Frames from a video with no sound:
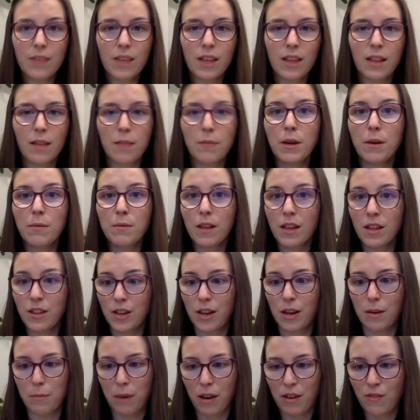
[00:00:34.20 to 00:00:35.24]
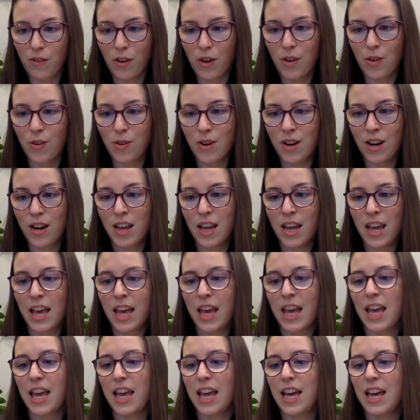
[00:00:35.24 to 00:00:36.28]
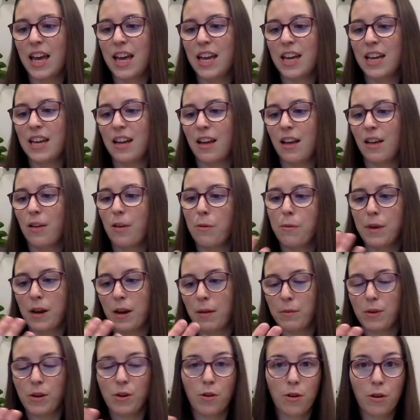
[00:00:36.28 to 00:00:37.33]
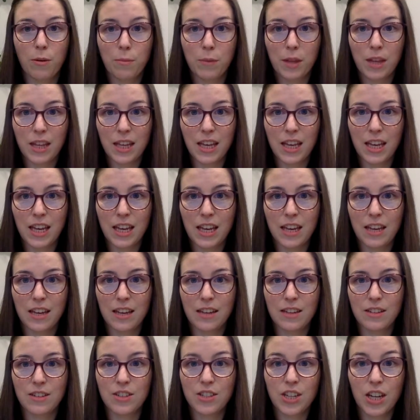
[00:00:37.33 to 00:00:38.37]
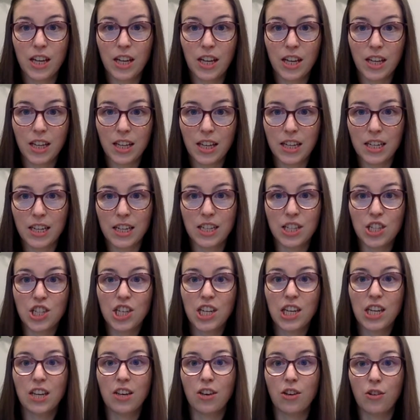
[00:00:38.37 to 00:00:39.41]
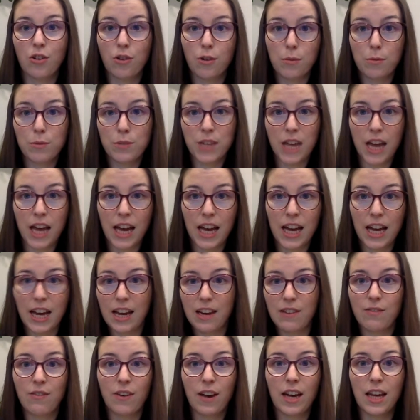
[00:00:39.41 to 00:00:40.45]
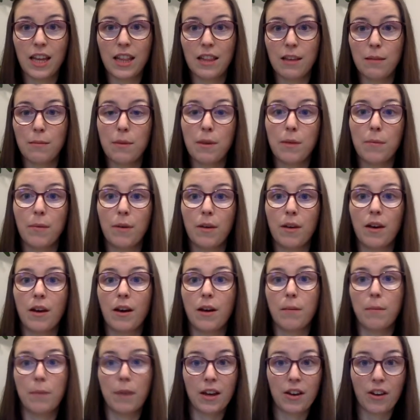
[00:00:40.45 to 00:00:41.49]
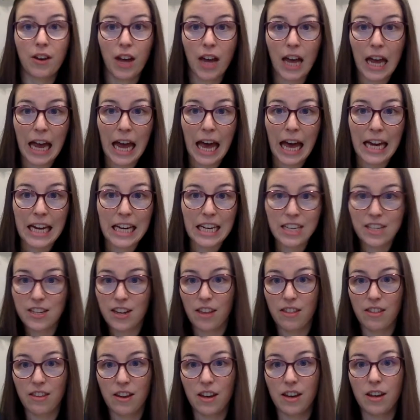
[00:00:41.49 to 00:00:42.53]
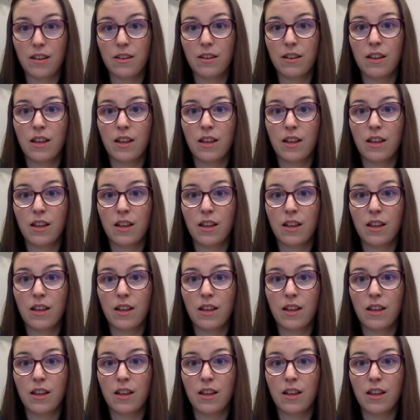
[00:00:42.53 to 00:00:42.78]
Sometimes I'll look at my phone and I'll open up a normally chill and congenial group chat and find that people are bickering at each other.